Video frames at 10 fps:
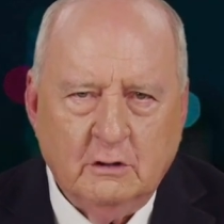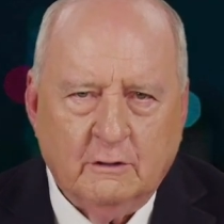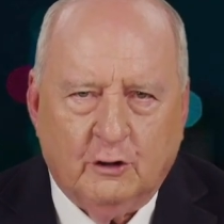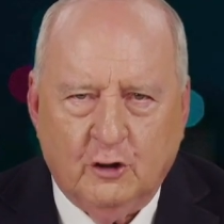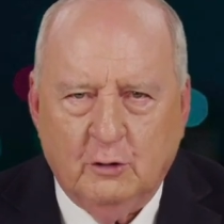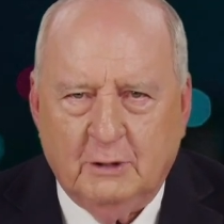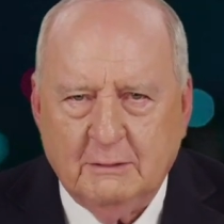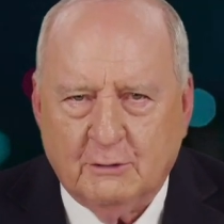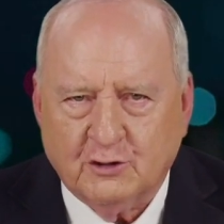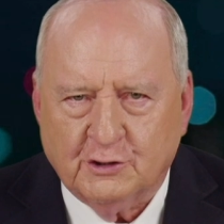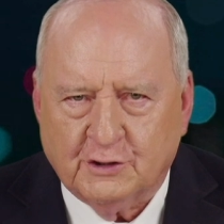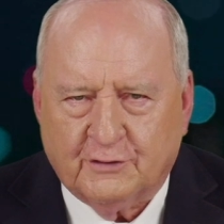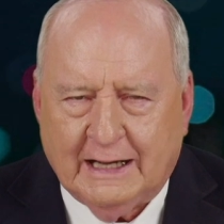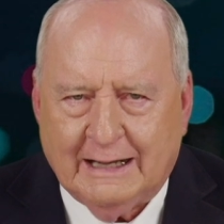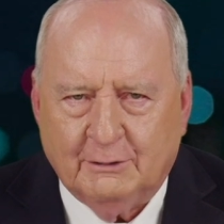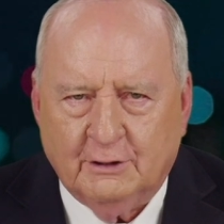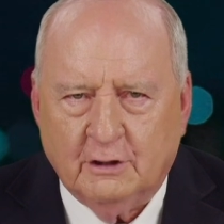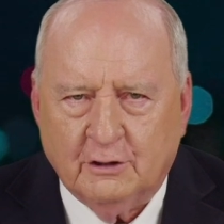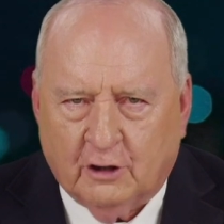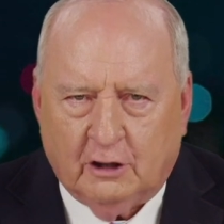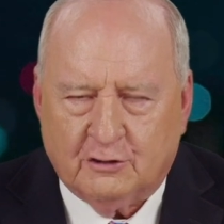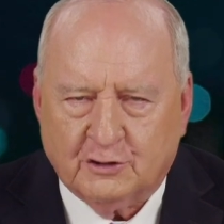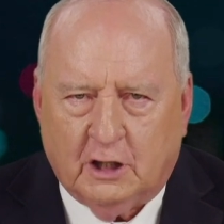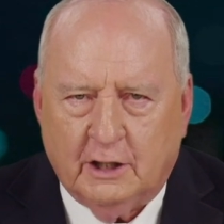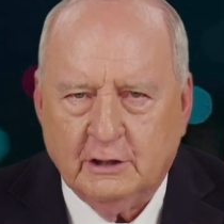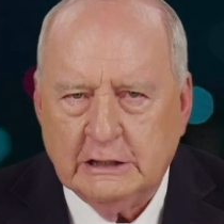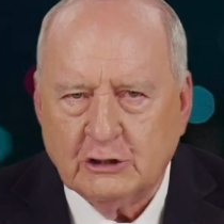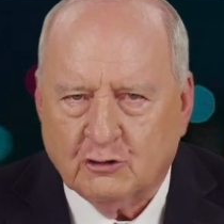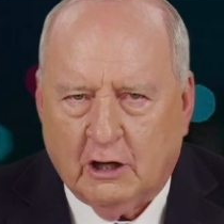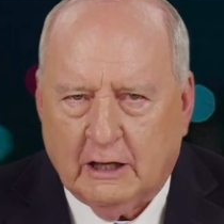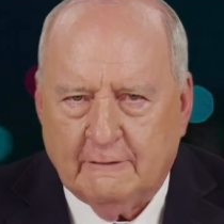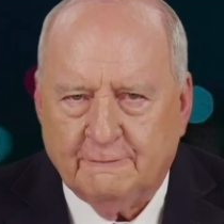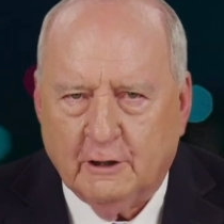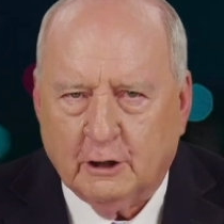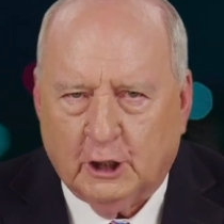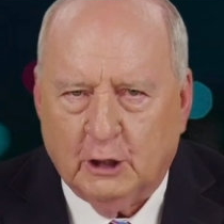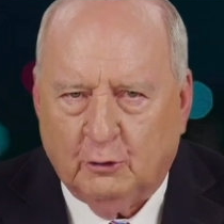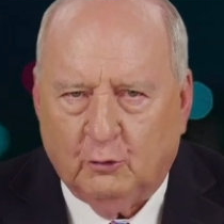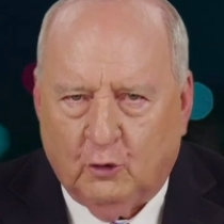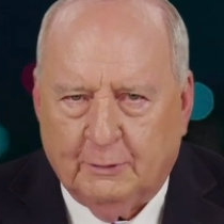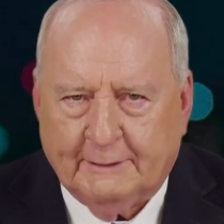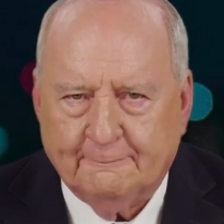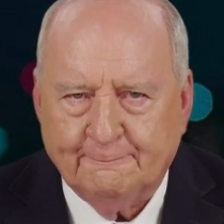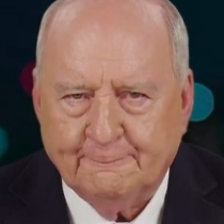that human emissions of carbon dioxide drive global warming.